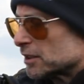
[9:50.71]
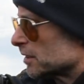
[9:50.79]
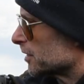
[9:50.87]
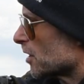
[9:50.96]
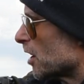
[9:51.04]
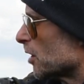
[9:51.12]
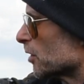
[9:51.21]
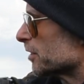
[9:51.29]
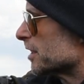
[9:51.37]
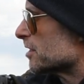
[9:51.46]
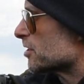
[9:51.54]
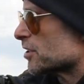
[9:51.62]

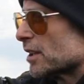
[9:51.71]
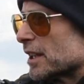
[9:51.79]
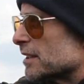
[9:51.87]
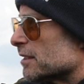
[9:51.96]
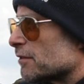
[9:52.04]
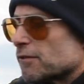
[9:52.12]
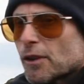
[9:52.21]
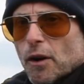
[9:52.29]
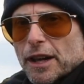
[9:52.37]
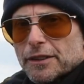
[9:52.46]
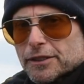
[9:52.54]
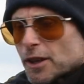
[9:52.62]
Skylarks in
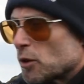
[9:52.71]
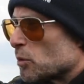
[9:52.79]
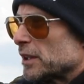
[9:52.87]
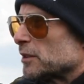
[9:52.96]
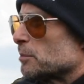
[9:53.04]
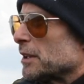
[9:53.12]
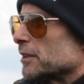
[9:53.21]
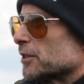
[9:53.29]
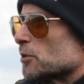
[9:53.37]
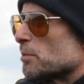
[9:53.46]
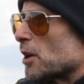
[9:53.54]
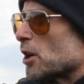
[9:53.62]
flight, so it's been
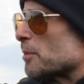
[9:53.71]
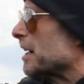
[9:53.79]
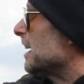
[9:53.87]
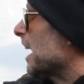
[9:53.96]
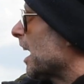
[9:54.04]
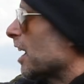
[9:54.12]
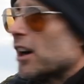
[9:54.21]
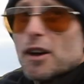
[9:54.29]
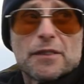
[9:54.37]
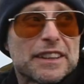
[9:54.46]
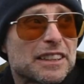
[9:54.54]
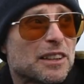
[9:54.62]
superb. I
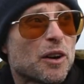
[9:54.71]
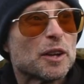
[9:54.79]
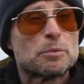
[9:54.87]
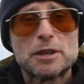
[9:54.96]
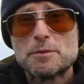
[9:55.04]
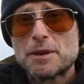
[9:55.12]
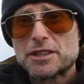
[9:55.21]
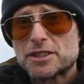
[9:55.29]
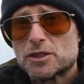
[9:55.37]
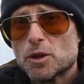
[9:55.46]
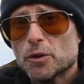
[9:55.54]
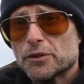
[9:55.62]
think the light's pretty much
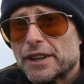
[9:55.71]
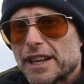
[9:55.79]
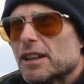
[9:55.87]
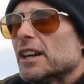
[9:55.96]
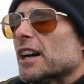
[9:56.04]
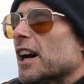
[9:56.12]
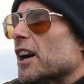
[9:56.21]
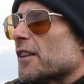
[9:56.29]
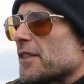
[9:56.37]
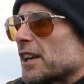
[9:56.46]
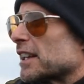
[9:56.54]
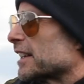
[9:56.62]
gone now.
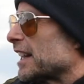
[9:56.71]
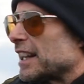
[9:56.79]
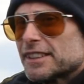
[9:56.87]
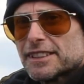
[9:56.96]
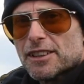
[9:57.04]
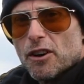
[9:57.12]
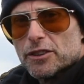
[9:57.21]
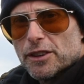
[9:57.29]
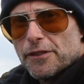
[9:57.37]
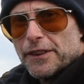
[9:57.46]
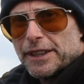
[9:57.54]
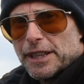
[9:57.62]
The cloud is starting
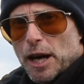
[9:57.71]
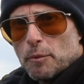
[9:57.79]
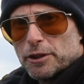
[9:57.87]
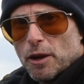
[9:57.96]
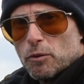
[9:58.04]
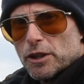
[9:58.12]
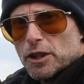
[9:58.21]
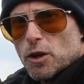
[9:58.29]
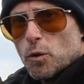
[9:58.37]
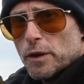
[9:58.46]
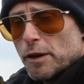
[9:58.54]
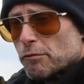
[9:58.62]
to thicken up, so I'm going to
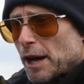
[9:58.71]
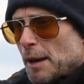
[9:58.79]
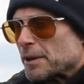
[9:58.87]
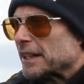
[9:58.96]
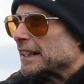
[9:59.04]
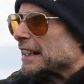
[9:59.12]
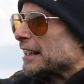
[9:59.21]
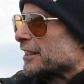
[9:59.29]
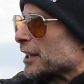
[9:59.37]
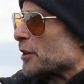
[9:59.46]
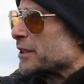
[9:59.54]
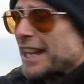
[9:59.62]
call it a wrap.
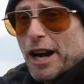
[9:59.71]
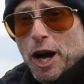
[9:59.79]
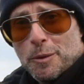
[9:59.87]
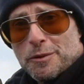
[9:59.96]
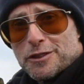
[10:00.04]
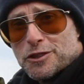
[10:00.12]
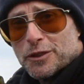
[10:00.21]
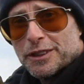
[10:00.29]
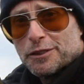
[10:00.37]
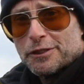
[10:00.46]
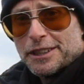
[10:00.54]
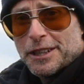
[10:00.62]
So yeah, I hope you've enjoyed
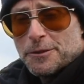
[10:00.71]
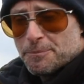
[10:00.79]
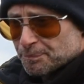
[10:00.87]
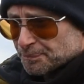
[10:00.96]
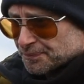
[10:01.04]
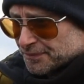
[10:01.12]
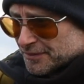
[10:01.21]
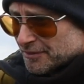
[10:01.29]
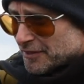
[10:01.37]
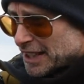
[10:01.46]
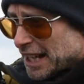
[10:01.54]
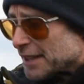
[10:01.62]
this video.
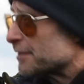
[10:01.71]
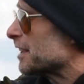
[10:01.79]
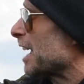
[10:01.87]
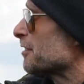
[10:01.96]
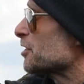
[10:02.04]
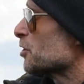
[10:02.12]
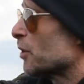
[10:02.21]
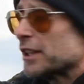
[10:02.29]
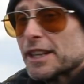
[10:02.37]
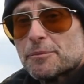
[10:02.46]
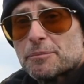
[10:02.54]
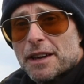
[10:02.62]
If you have
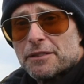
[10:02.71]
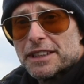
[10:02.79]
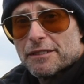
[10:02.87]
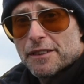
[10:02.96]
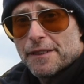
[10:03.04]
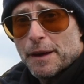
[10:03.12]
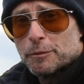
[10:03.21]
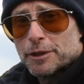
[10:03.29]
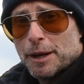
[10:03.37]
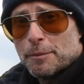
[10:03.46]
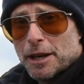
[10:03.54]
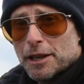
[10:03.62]
enjoyed it, can give it a thumbs
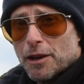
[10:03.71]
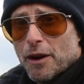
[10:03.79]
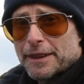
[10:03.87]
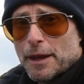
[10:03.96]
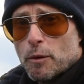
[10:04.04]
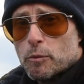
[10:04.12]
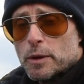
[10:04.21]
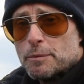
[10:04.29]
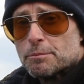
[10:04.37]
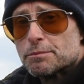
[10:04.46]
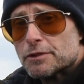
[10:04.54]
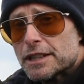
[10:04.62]
up, a like, that would be
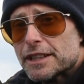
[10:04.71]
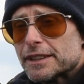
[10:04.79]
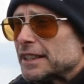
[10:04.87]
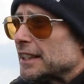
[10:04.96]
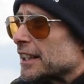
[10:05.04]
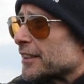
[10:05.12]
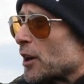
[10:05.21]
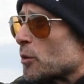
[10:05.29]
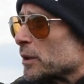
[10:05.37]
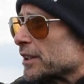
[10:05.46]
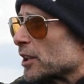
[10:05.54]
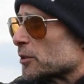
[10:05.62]
brilliant. That
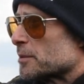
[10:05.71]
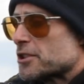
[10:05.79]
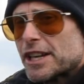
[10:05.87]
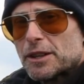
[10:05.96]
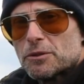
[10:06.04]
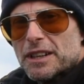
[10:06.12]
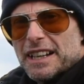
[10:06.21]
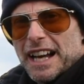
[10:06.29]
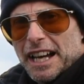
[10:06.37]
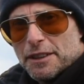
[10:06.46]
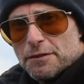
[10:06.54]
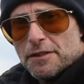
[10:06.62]
always helps my channel.
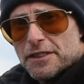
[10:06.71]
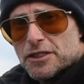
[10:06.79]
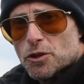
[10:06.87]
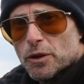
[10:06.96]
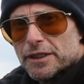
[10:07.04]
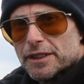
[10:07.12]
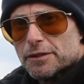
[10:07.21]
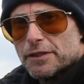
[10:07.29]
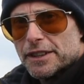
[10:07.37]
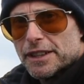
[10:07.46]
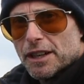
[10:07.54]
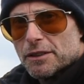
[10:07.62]
And if you've enjoyed this
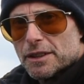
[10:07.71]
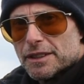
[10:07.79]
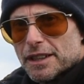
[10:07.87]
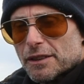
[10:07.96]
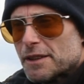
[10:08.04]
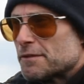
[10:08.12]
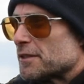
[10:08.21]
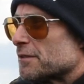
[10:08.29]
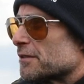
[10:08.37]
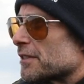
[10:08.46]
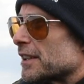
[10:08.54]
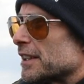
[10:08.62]
video, you know, if
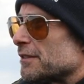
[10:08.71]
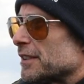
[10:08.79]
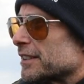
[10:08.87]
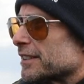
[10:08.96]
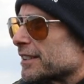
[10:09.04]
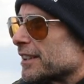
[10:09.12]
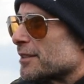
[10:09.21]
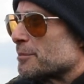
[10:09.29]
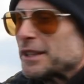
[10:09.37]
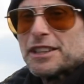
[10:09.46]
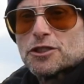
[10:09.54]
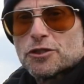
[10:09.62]
it's
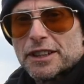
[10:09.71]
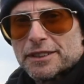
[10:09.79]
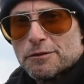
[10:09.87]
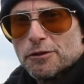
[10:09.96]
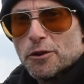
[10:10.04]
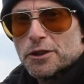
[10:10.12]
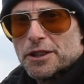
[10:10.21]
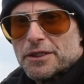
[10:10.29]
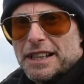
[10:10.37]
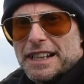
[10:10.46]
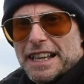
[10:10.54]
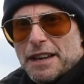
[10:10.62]
been interesting for you,
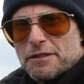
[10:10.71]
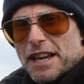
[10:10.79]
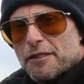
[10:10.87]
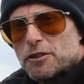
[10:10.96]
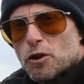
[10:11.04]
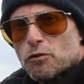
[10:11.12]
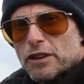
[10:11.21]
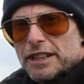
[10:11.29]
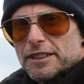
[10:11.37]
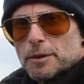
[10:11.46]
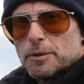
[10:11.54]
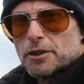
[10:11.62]
if you haven't
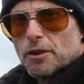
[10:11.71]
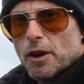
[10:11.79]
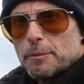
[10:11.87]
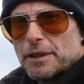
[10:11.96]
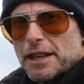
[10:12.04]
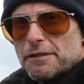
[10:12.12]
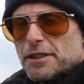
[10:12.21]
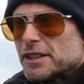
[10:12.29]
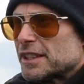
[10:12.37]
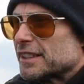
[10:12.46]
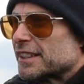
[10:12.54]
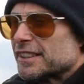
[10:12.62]
already subscribed, if you
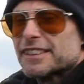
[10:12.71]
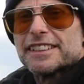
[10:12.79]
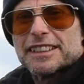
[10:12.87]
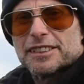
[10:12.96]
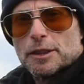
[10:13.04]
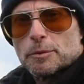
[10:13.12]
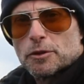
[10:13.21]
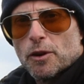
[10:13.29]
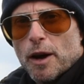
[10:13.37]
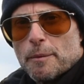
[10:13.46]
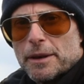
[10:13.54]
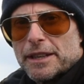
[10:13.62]
can consider
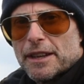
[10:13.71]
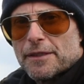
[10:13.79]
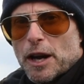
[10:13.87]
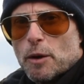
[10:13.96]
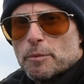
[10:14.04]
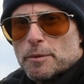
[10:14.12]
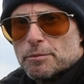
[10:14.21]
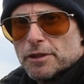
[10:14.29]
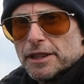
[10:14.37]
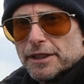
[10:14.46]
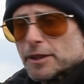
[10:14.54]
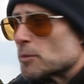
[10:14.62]
subscribing, that would be
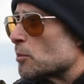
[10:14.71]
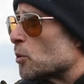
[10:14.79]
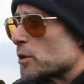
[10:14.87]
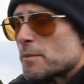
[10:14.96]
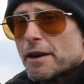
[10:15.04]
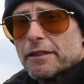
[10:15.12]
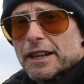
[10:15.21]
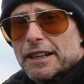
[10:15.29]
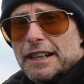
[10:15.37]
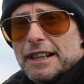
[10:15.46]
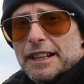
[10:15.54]
brilliant. The more the merrier.